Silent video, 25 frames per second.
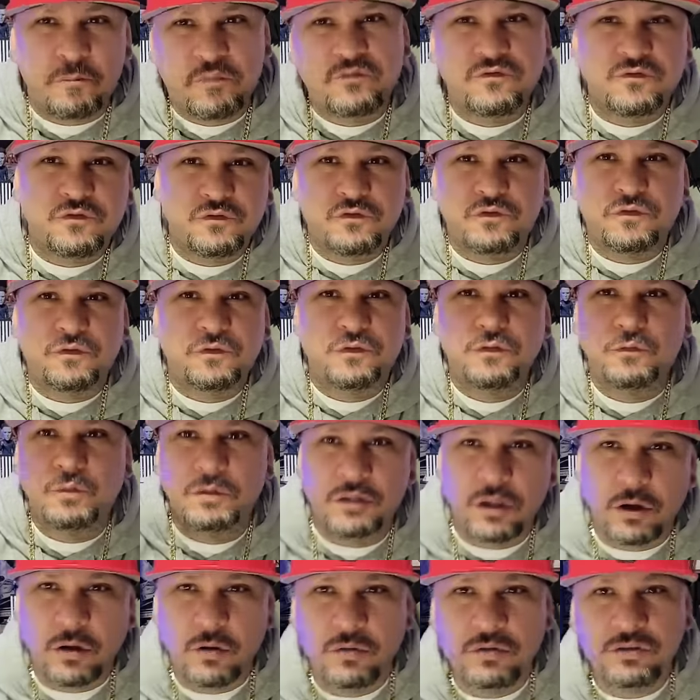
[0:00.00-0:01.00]

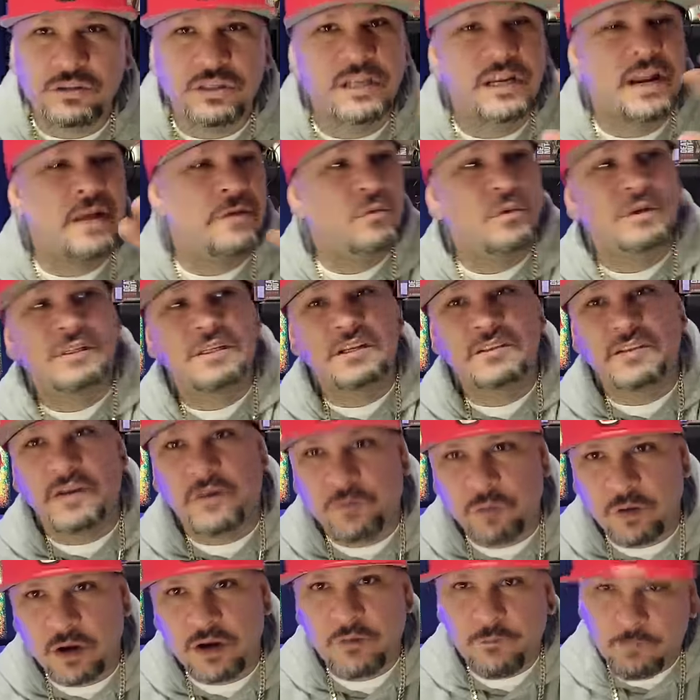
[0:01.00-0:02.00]
with the Uzi and everyone takes
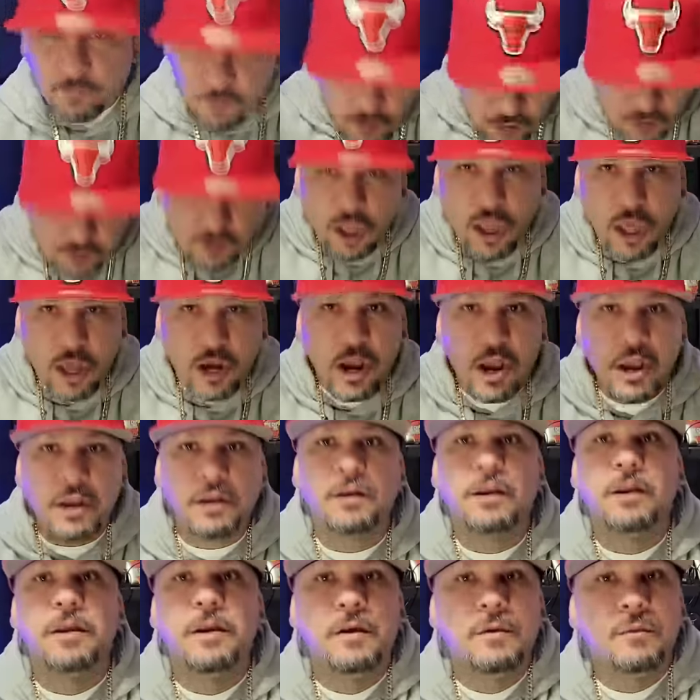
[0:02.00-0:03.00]
off running. Fuck that, eh?
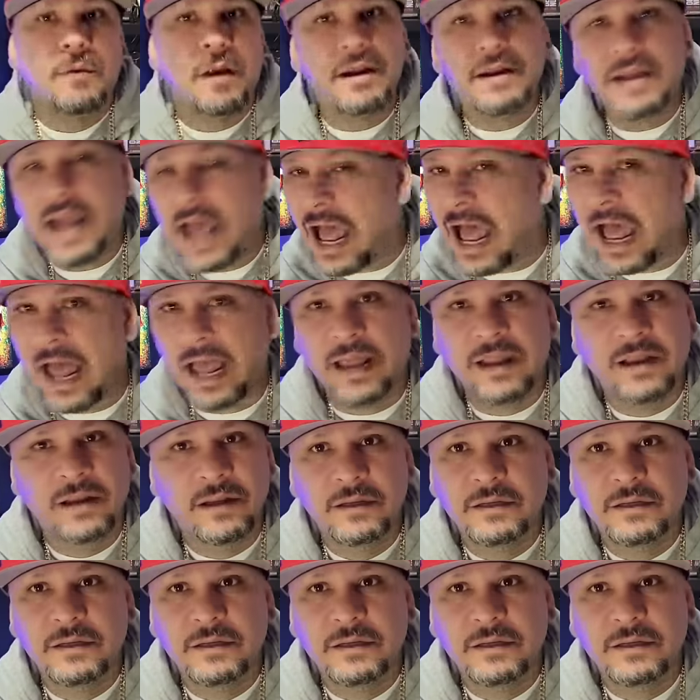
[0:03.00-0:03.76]
Right? Nah.